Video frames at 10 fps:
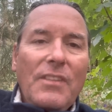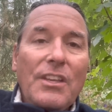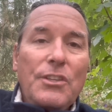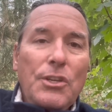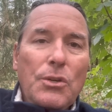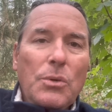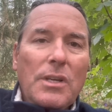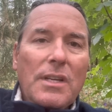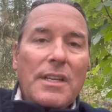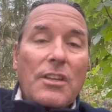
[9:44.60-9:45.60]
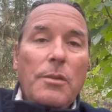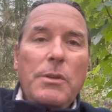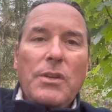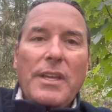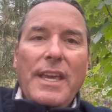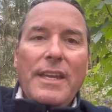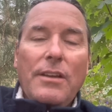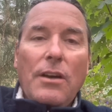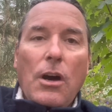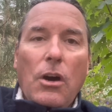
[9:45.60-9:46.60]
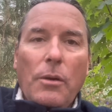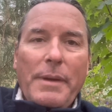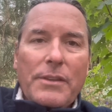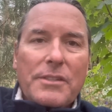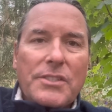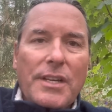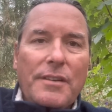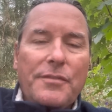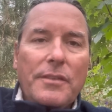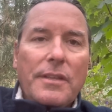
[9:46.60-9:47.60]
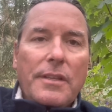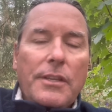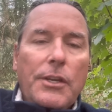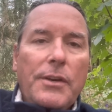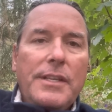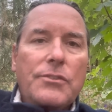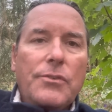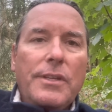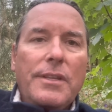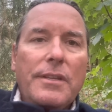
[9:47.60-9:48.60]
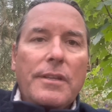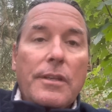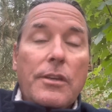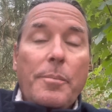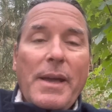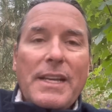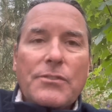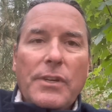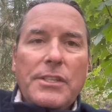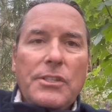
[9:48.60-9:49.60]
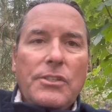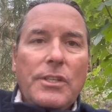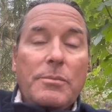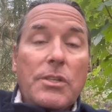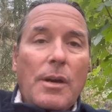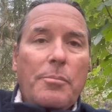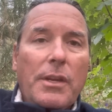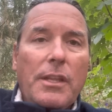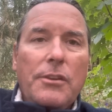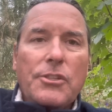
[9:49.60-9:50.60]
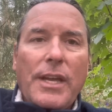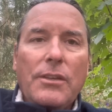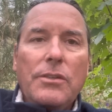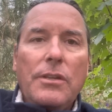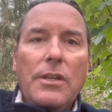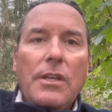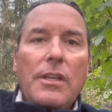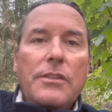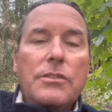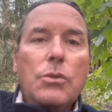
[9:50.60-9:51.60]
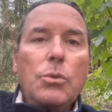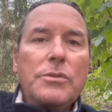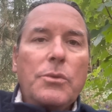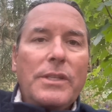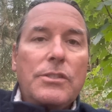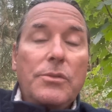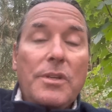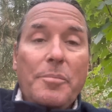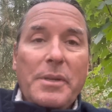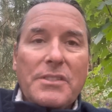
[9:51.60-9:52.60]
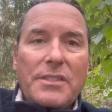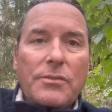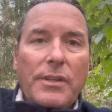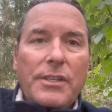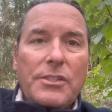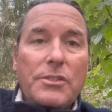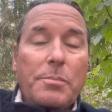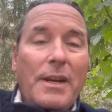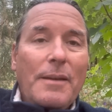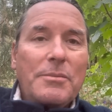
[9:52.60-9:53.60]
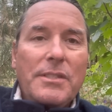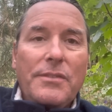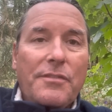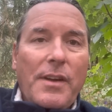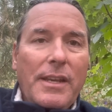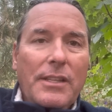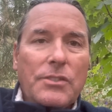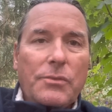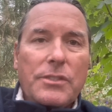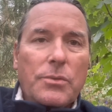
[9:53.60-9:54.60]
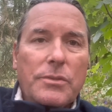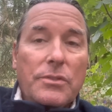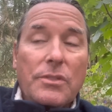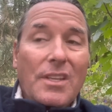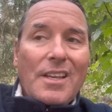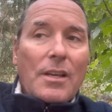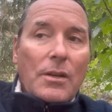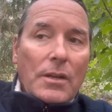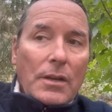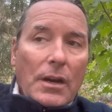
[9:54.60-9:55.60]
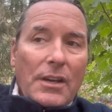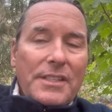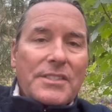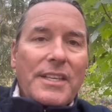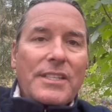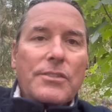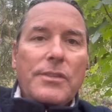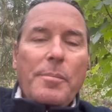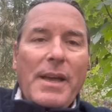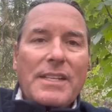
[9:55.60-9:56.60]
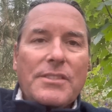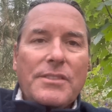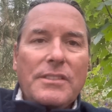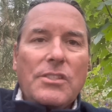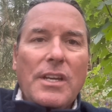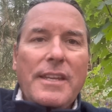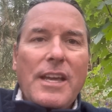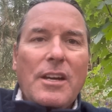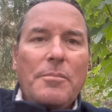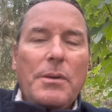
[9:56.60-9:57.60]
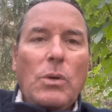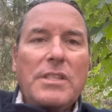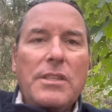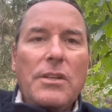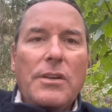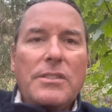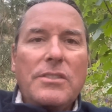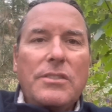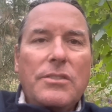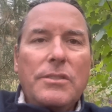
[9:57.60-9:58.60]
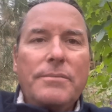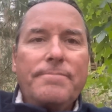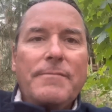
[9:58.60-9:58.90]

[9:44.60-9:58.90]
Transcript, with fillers: You communicated all about yourself, your history, your past relationships, your upbringing, your childhood, the schools you went to, your business relations, perhaps even your financial resources. All these things that are in the past, it's done now. But what did the narcissist do?